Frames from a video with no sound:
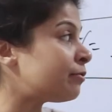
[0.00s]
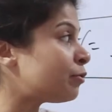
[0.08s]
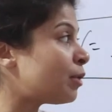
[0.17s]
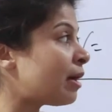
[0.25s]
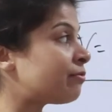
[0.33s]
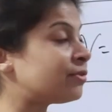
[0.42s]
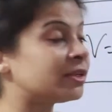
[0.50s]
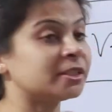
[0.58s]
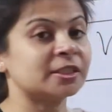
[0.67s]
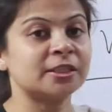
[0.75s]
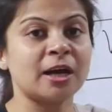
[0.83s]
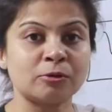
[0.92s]
if you have
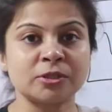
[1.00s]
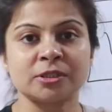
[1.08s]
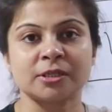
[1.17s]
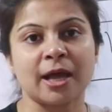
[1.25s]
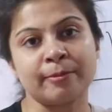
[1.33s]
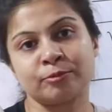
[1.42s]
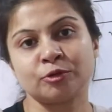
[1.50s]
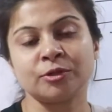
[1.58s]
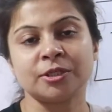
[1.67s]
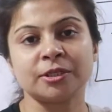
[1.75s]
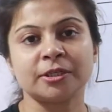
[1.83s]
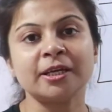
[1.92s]
further doubts up to
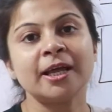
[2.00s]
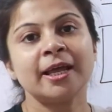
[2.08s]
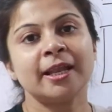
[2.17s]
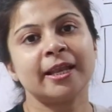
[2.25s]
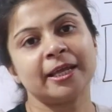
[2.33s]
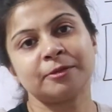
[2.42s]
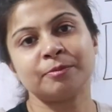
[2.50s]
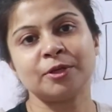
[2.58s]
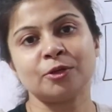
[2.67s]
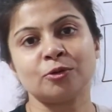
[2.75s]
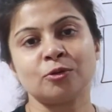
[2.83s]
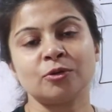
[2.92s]
here, let me
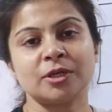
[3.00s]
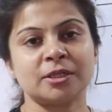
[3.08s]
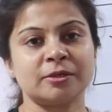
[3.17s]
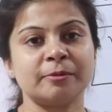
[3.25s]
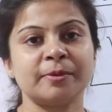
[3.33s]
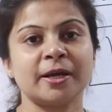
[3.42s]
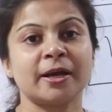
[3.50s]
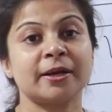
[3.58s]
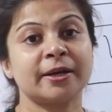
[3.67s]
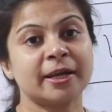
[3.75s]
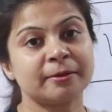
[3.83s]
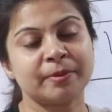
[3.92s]
know. It will be a
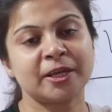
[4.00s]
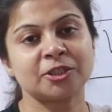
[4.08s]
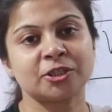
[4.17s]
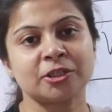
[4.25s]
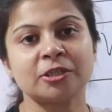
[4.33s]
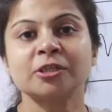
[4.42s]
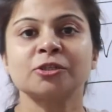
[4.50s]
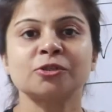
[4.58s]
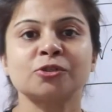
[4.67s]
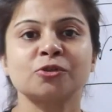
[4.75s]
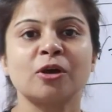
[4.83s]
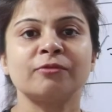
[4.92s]
great pleasure to
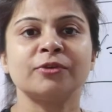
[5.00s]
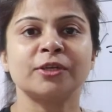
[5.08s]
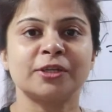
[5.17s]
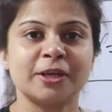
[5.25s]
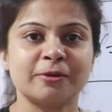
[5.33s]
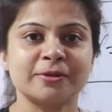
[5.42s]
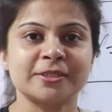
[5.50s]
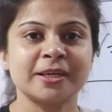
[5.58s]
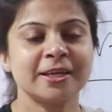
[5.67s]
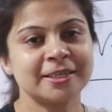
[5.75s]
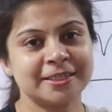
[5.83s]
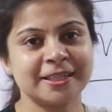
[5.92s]
solve your doubts.
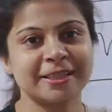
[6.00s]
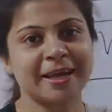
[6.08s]
Till